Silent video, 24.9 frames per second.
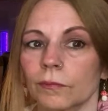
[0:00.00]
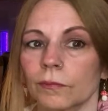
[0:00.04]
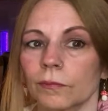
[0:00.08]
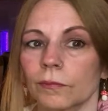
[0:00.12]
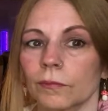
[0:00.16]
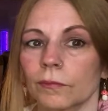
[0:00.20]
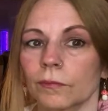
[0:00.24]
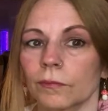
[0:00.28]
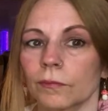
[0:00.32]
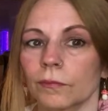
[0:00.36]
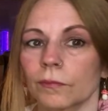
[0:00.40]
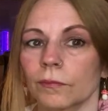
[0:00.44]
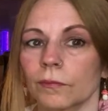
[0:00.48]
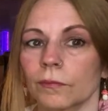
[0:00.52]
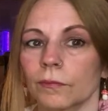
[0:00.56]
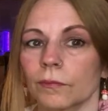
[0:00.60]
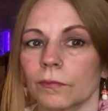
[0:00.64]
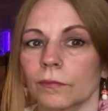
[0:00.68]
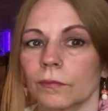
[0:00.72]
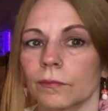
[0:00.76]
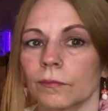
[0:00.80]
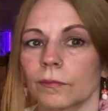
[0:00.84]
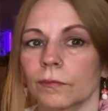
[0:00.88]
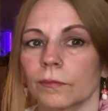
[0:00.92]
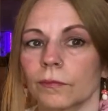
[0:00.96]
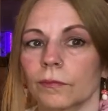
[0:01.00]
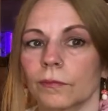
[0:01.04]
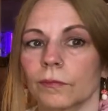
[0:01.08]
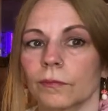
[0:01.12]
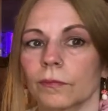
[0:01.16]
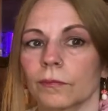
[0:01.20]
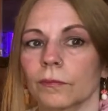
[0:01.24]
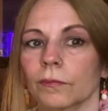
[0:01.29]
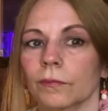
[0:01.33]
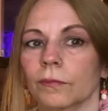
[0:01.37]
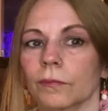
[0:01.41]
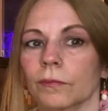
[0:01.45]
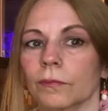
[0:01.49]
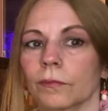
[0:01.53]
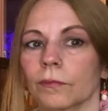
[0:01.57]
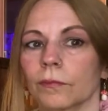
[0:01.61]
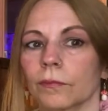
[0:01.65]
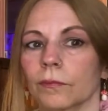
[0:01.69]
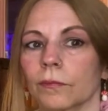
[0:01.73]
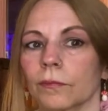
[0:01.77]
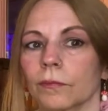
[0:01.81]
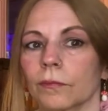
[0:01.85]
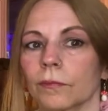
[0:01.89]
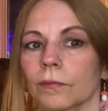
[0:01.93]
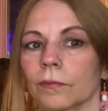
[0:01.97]

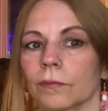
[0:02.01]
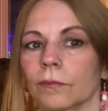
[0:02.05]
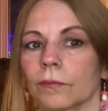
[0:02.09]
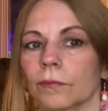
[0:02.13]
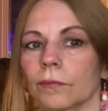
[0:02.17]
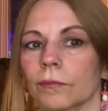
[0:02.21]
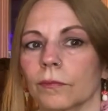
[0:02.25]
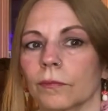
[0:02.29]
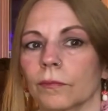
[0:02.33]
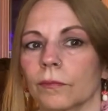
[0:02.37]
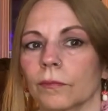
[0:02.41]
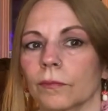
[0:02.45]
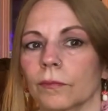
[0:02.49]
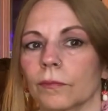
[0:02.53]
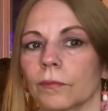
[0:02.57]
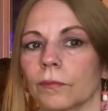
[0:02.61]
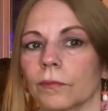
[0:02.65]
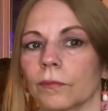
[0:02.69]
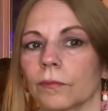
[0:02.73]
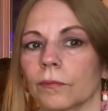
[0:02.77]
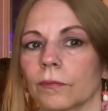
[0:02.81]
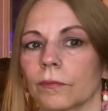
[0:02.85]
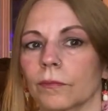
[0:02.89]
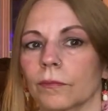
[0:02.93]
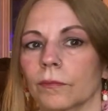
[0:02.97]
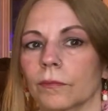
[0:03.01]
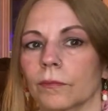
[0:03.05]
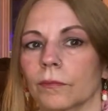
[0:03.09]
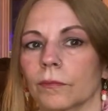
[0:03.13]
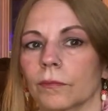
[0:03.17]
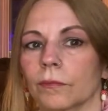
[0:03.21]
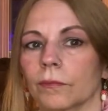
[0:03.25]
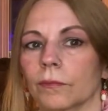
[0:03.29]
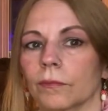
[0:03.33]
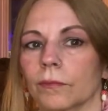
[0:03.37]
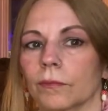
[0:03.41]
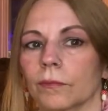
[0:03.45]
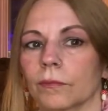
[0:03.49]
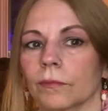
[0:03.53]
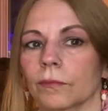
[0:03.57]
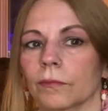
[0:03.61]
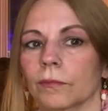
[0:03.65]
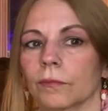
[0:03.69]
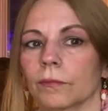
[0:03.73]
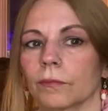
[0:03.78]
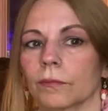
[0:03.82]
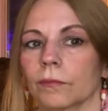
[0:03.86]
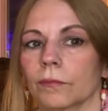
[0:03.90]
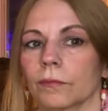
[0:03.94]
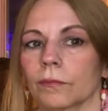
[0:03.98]

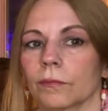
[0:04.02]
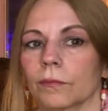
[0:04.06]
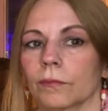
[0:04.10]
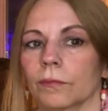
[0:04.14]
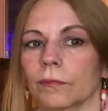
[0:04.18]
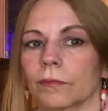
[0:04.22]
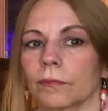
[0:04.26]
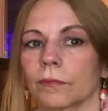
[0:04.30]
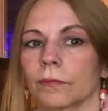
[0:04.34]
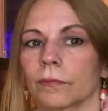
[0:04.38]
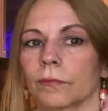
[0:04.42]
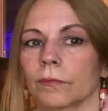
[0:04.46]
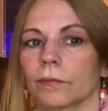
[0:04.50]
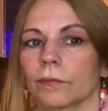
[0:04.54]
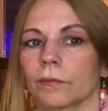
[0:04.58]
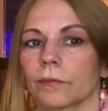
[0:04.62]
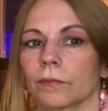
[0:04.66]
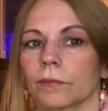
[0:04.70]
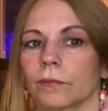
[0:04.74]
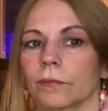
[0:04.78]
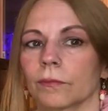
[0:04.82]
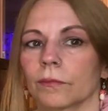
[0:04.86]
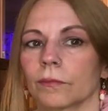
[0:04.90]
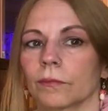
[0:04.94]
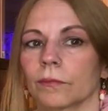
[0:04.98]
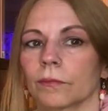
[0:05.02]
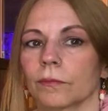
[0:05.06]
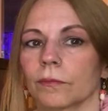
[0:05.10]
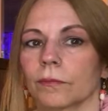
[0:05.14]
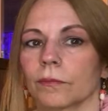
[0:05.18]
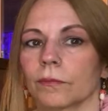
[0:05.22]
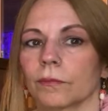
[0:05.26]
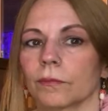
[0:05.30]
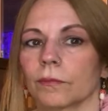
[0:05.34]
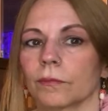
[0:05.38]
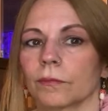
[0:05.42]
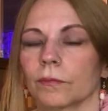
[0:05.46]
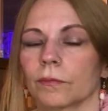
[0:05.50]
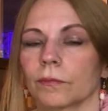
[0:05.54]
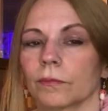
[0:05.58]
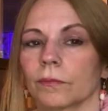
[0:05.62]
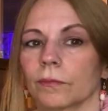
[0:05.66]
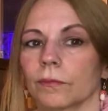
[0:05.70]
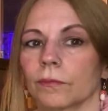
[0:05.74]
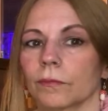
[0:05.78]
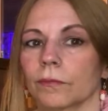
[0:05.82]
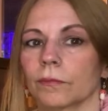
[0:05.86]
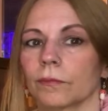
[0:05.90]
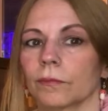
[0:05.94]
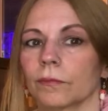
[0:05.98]

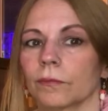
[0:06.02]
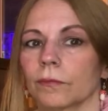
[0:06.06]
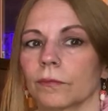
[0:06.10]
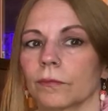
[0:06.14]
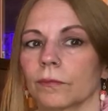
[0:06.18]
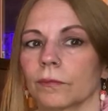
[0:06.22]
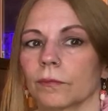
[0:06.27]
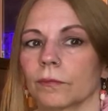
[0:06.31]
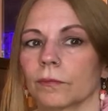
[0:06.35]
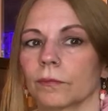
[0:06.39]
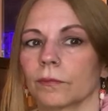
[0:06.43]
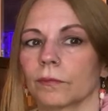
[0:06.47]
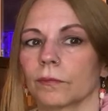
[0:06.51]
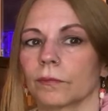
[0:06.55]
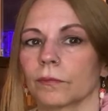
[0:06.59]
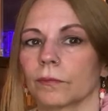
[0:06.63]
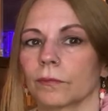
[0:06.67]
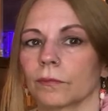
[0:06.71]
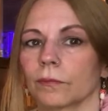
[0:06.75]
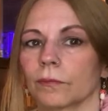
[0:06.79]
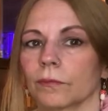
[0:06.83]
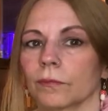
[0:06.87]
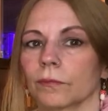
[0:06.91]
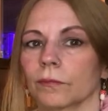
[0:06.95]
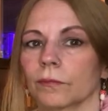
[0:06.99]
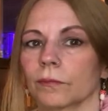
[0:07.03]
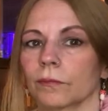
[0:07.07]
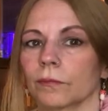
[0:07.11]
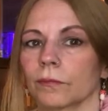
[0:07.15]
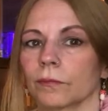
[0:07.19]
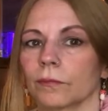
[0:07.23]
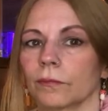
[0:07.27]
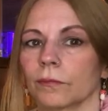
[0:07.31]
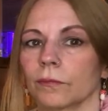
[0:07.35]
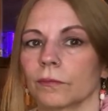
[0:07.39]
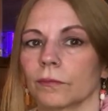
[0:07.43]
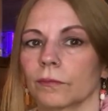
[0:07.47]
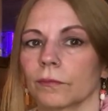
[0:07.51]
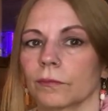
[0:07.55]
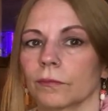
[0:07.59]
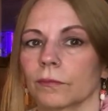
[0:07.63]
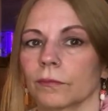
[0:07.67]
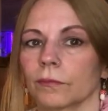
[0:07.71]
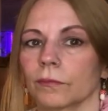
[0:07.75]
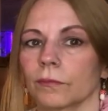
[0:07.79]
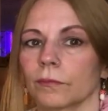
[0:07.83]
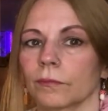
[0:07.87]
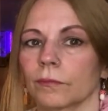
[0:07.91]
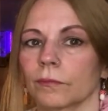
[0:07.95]
(silent)